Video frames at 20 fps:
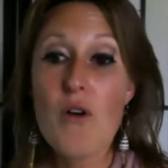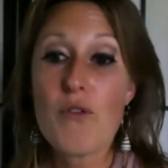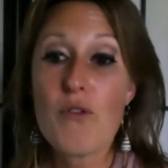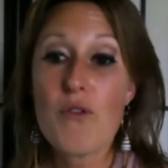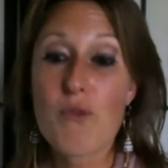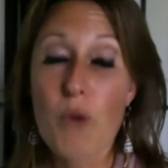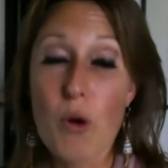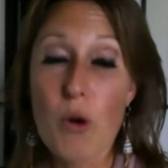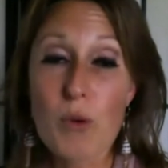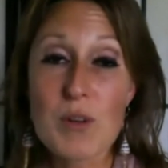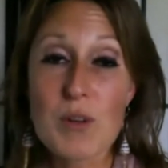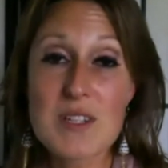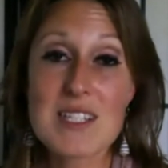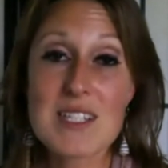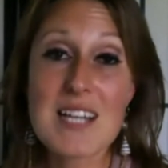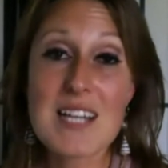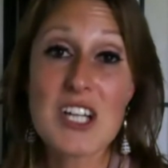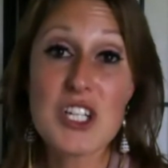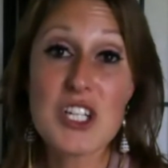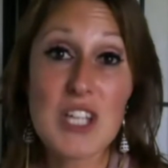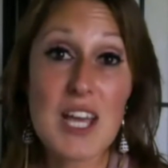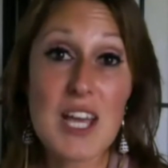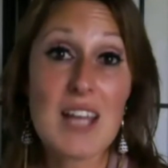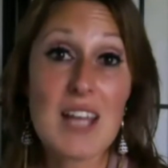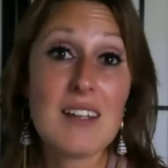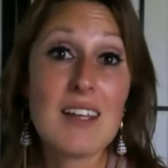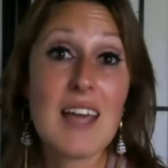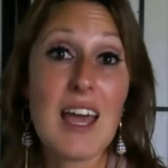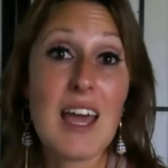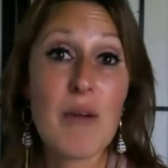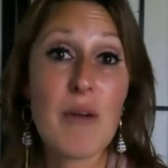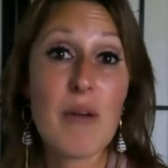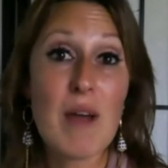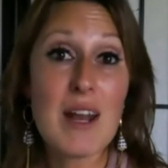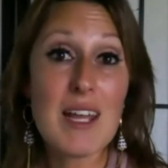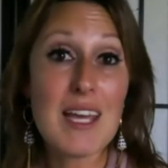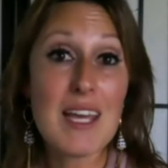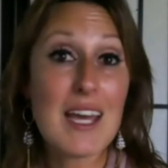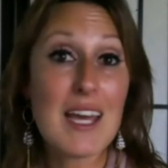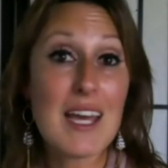forward slash 10k
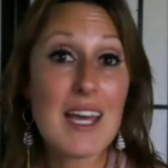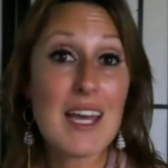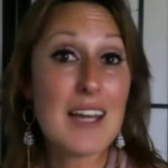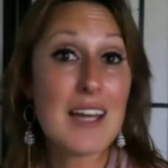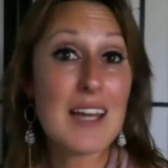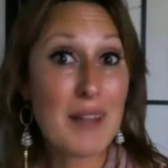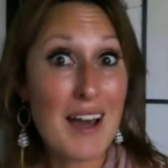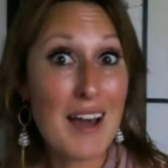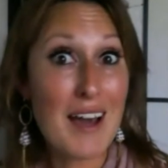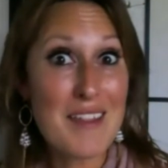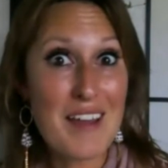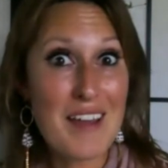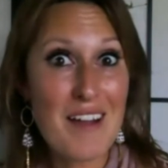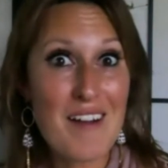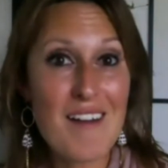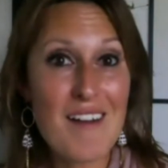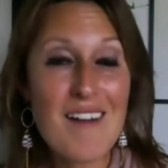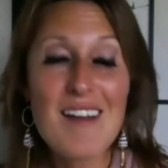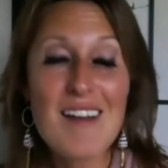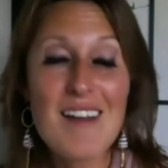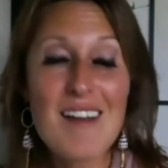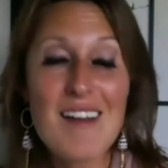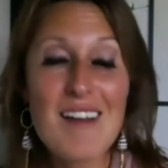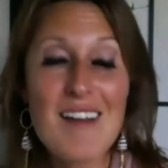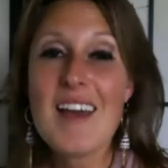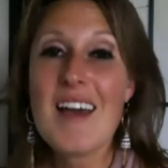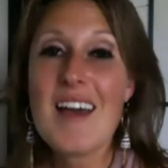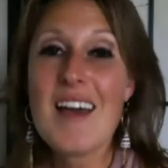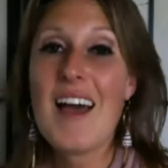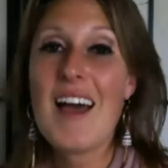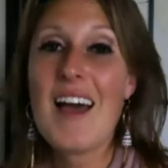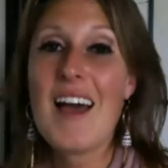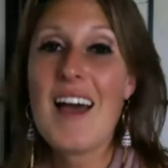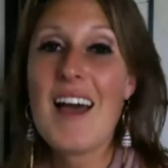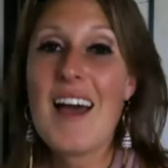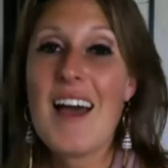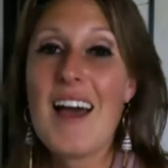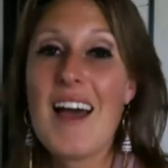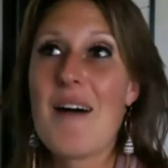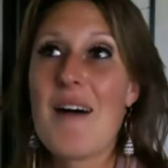ready and apply there
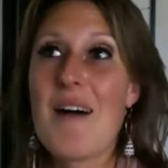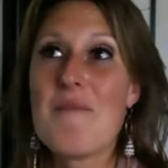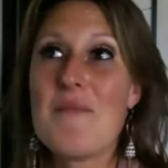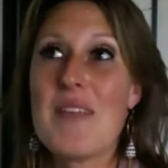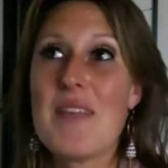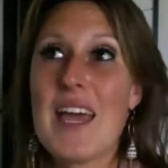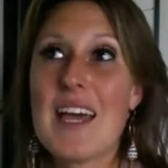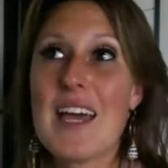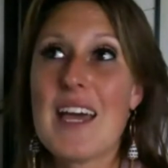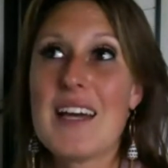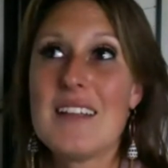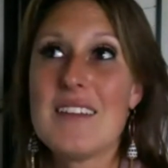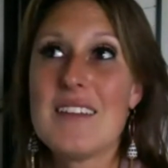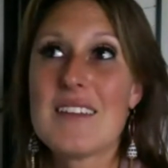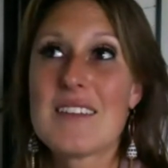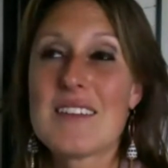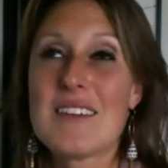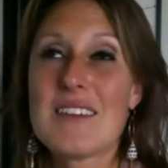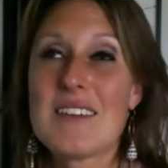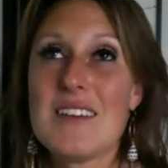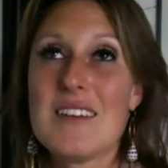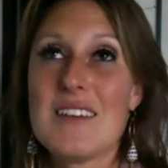um, and